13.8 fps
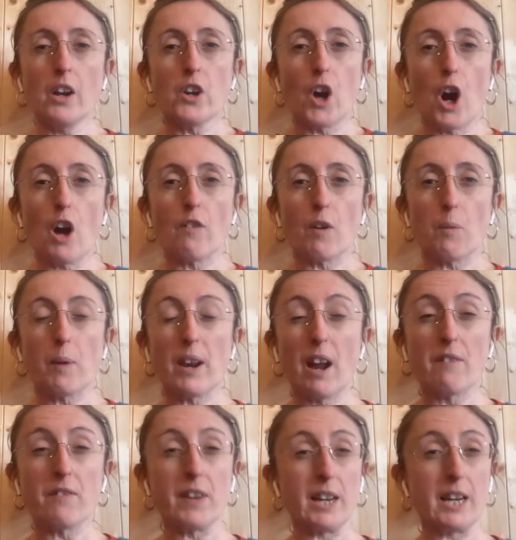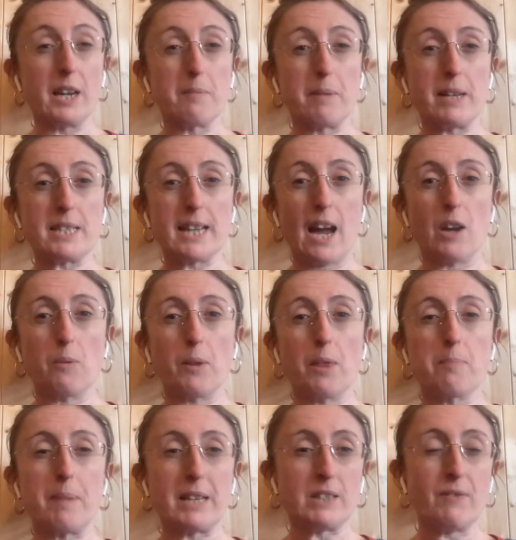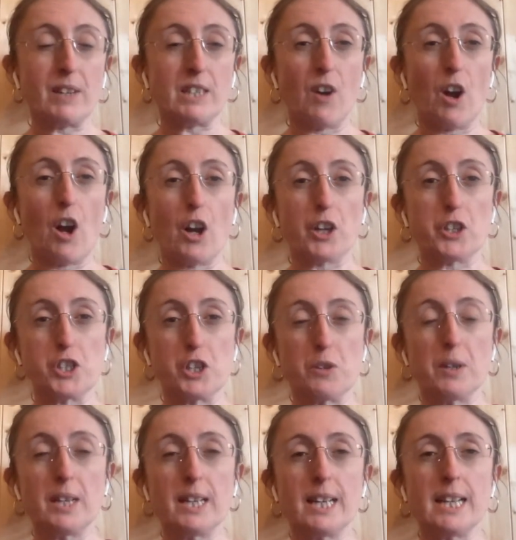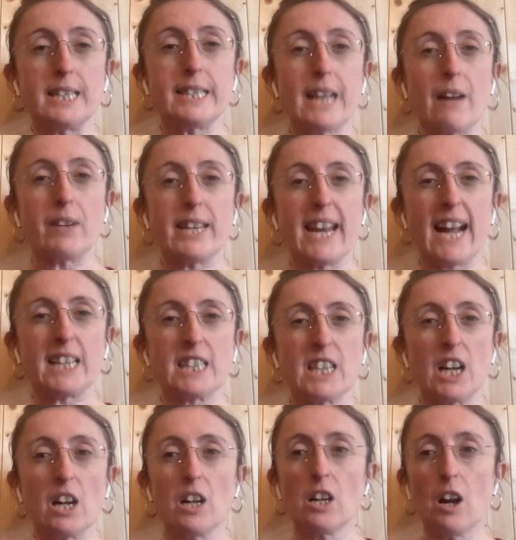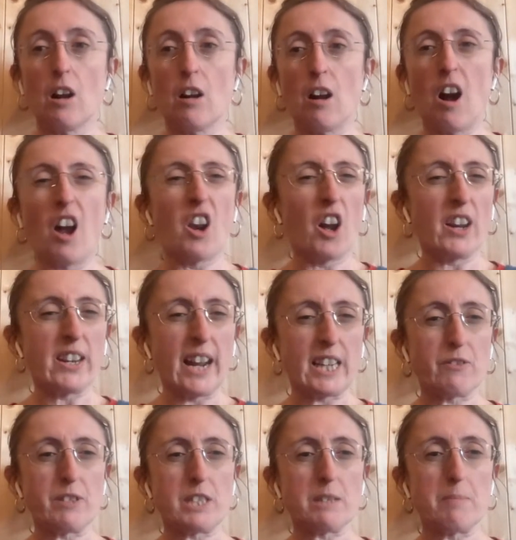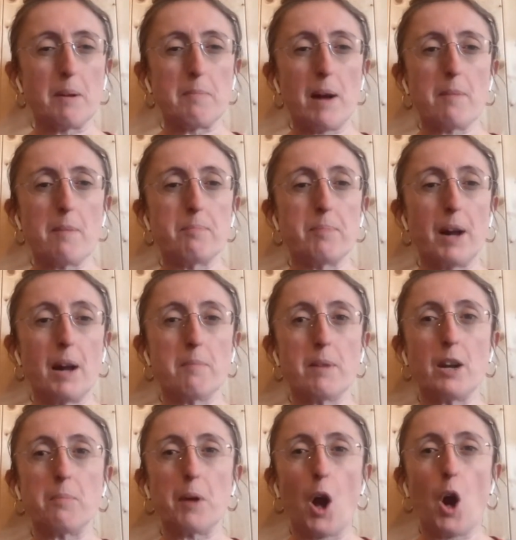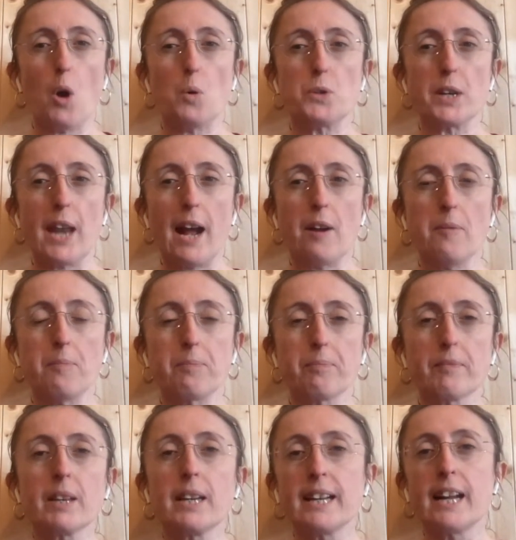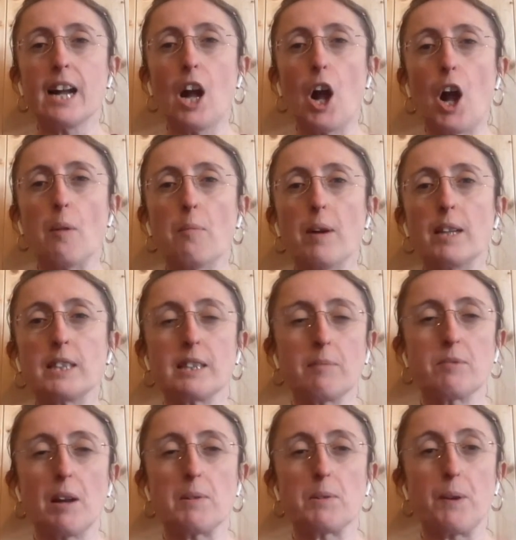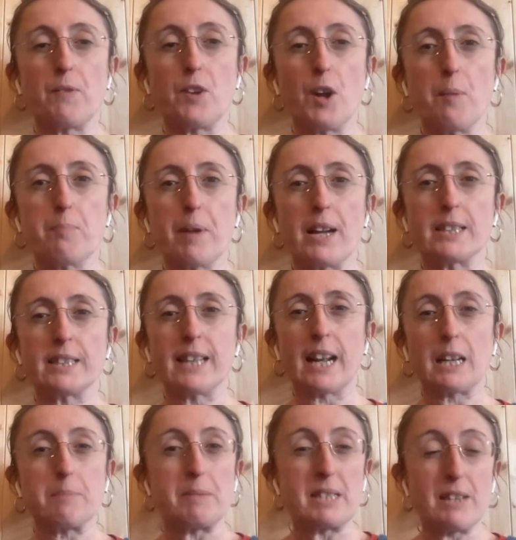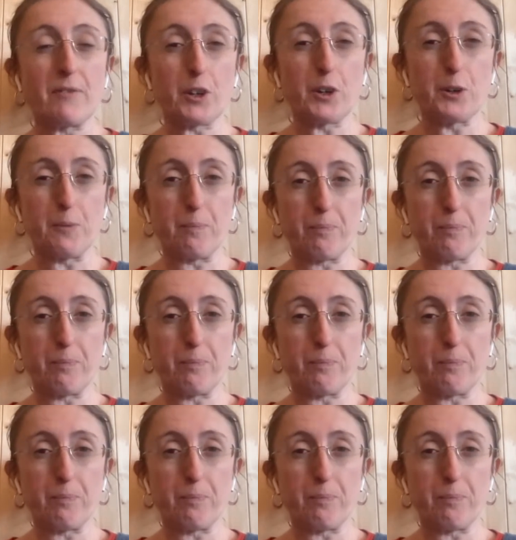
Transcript: know that when I'm feeling a bit down, one of the best things that I can do is have a natter. I like nattering to my mum, but I'm a little bit older now. And sometimes when you're a young person, that can be difficult.